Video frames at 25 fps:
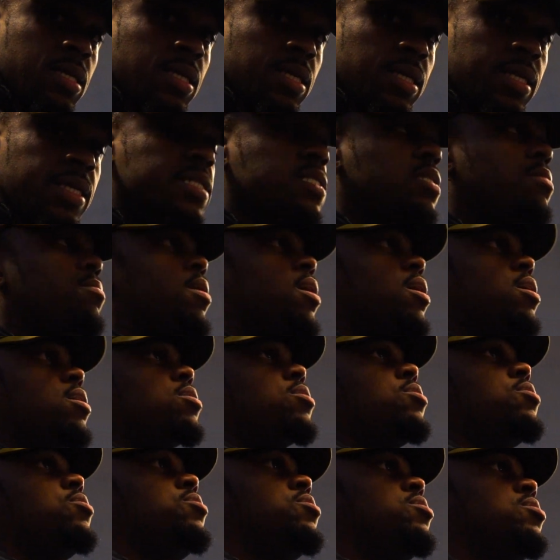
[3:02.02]
easy bar
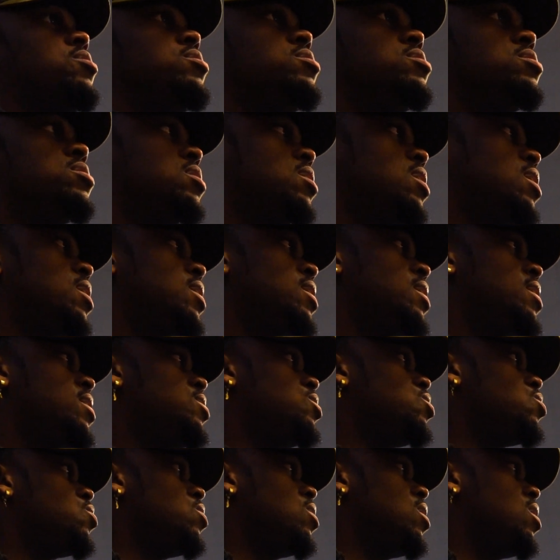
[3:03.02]
curls
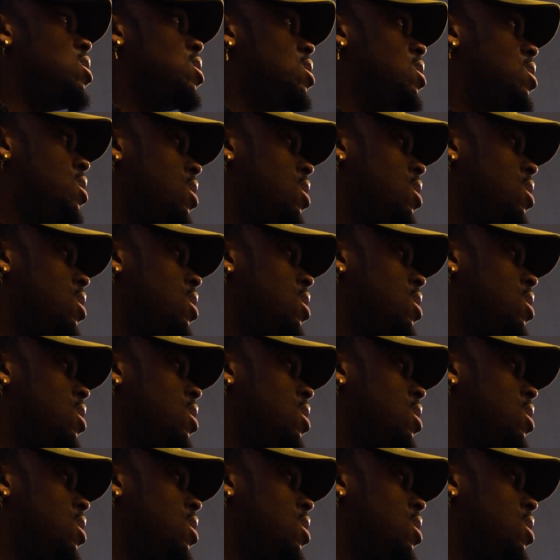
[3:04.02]
into a